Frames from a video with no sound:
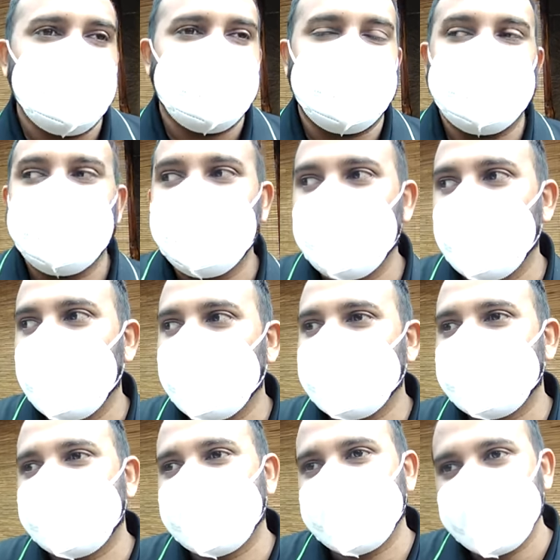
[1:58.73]

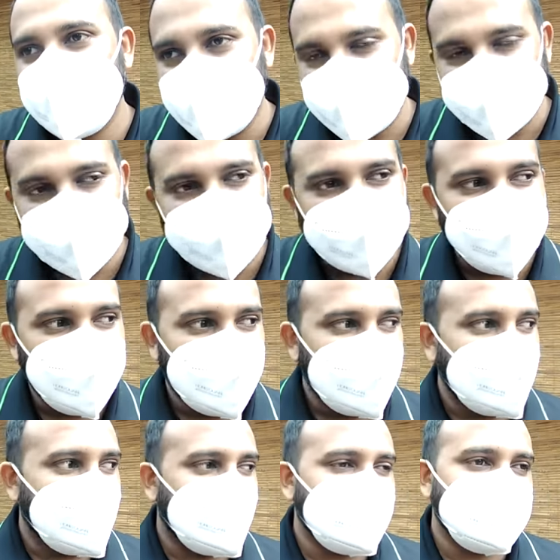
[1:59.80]
Yeah, yes, in the
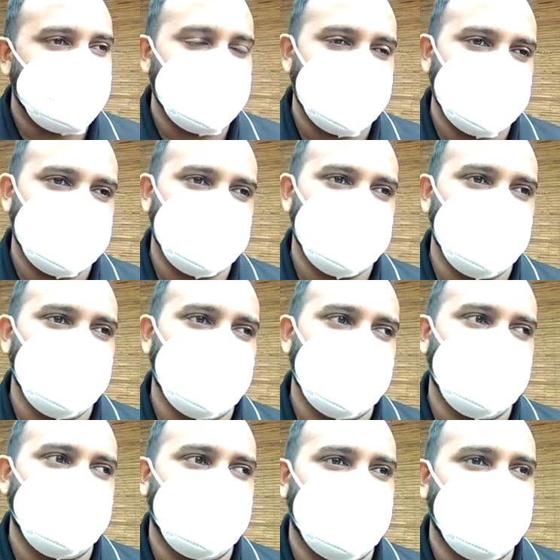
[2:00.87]
weekends, yes, you
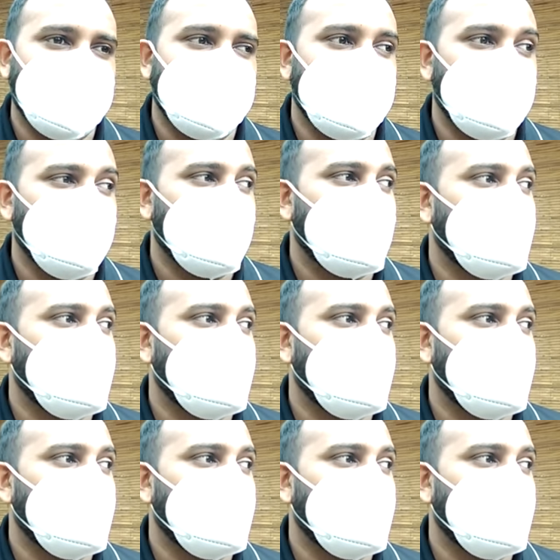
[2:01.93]
can find,